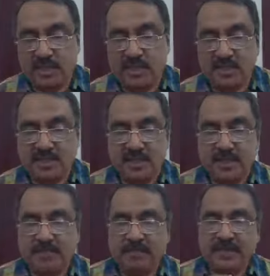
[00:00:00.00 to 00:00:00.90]
That is,
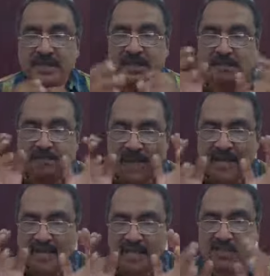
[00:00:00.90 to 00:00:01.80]
the
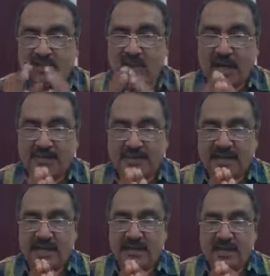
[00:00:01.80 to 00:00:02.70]
bank has to
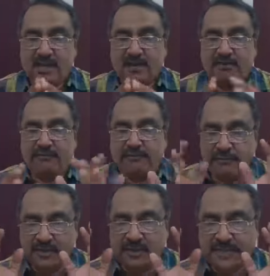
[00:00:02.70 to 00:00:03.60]
attain
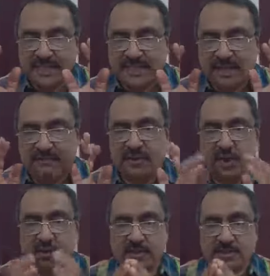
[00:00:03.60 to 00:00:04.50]
full set of
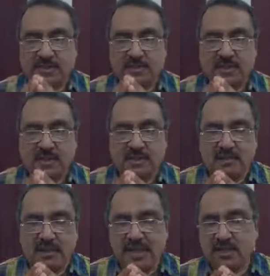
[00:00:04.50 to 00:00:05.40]
documents.
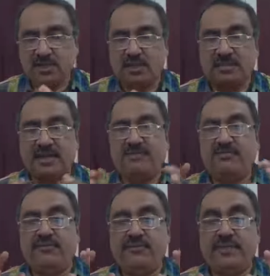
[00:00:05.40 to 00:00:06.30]
The bank has to
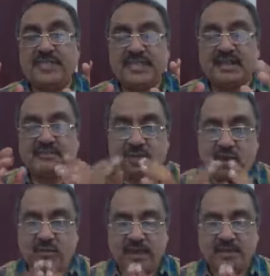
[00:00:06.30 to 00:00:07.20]
obtain full set of
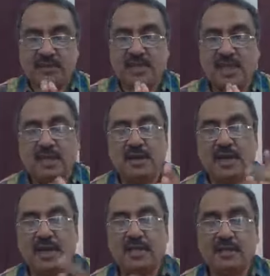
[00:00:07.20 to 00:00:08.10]
documents,
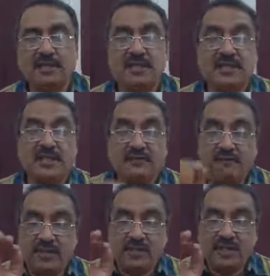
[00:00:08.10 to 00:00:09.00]
and
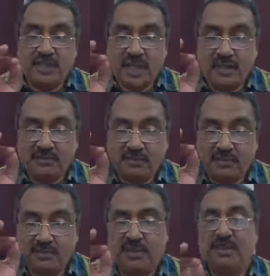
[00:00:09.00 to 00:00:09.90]
everything
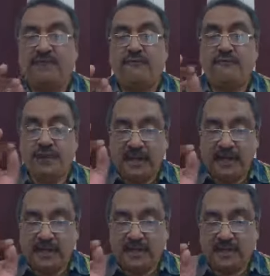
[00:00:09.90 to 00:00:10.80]
have to be
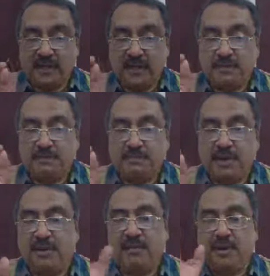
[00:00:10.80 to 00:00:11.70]
filled
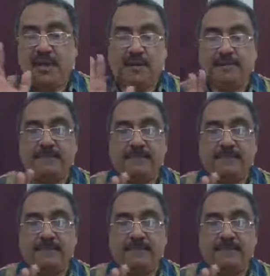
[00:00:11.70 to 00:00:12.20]
properly.